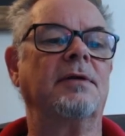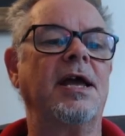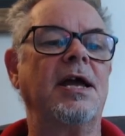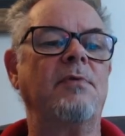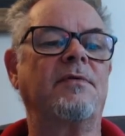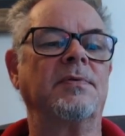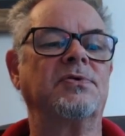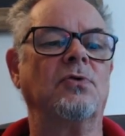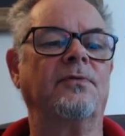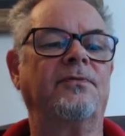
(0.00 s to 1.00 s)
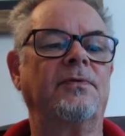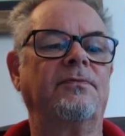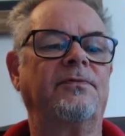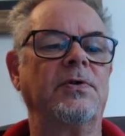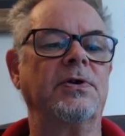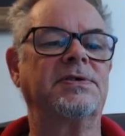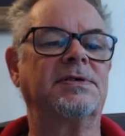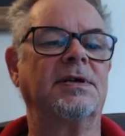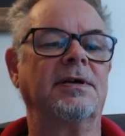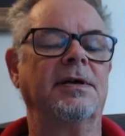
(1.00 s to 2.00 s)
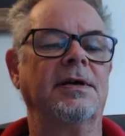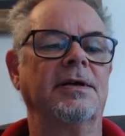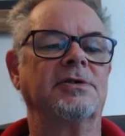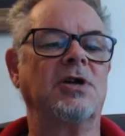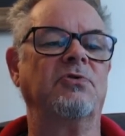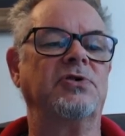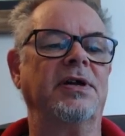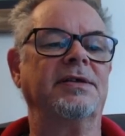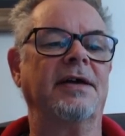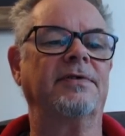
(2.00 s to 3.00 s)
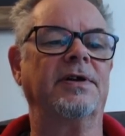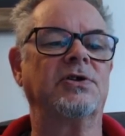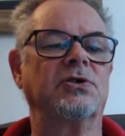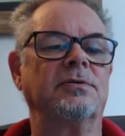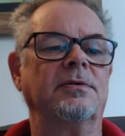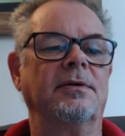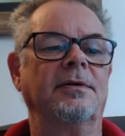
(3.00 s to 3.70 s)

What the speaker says: Here we've come to our first subroutine definition.